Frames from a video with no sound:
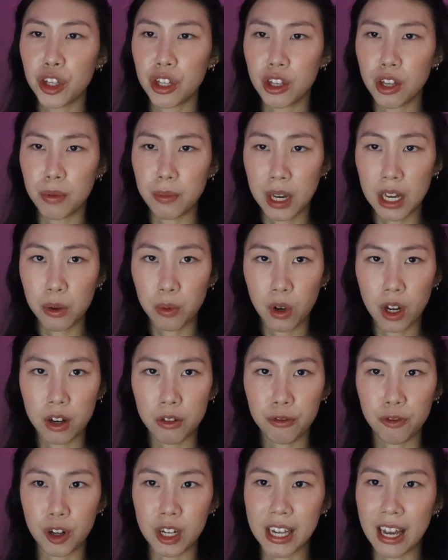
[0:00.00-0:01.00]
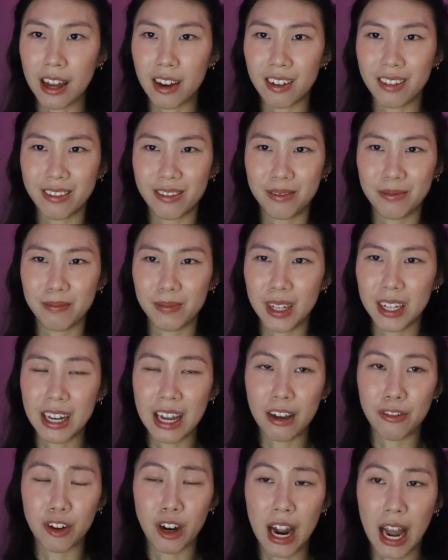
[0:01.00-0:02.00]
You might want to forget it ever